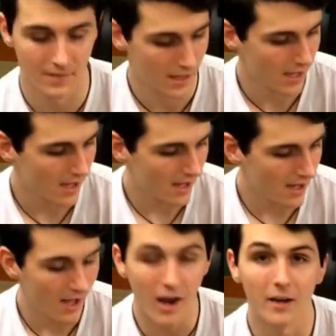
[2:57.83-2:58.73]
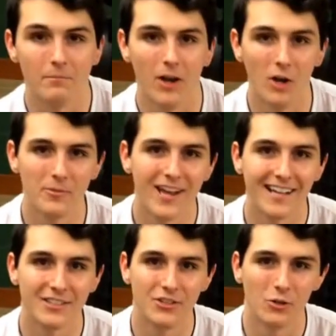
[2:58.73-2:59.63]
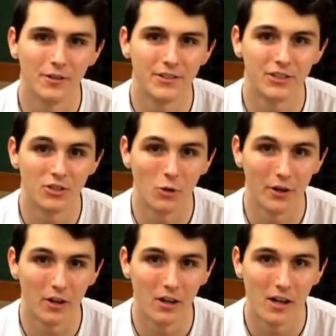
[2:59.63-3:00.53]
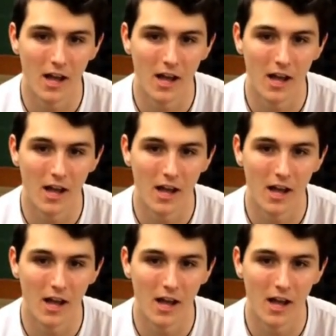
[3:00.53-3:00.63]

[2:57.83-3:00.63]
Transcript: Go. I hope you guys enjoyed this tutorial.